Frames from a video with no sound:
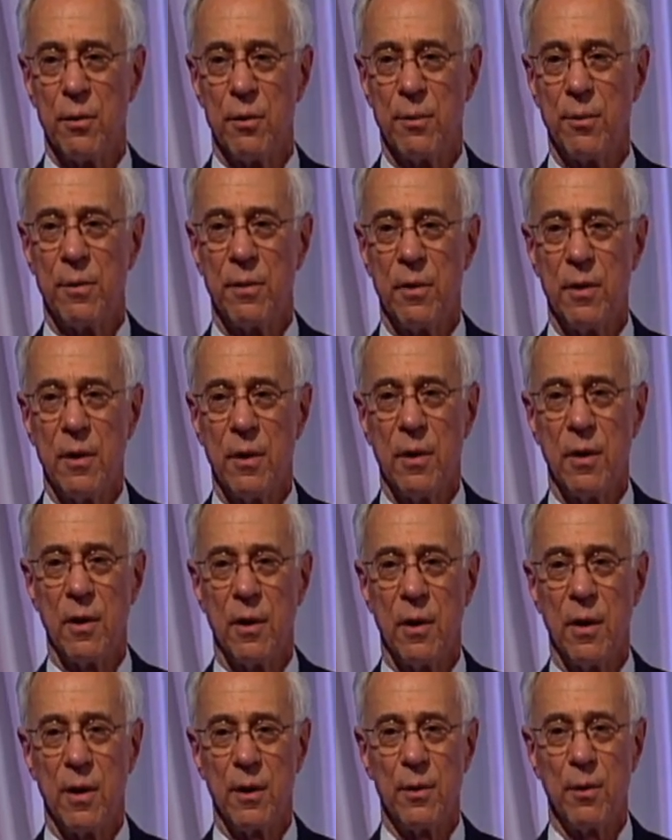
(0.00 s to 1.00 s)

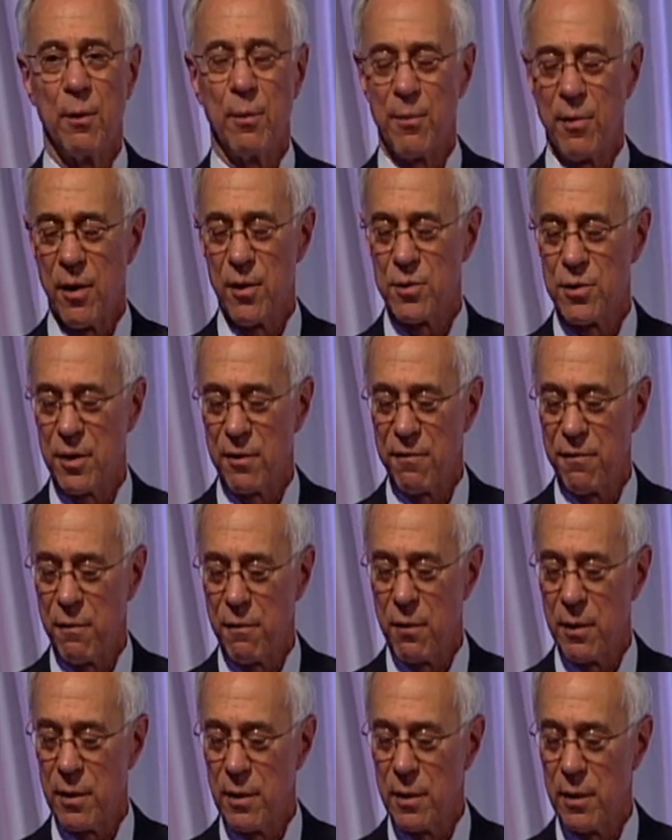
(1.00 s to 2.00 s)
are you approaching
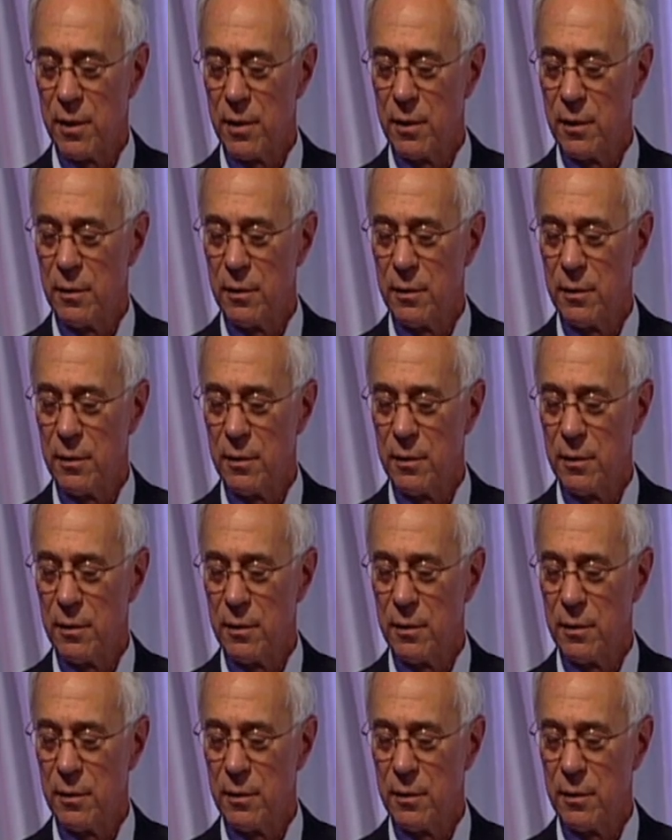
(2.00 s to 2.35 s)
40?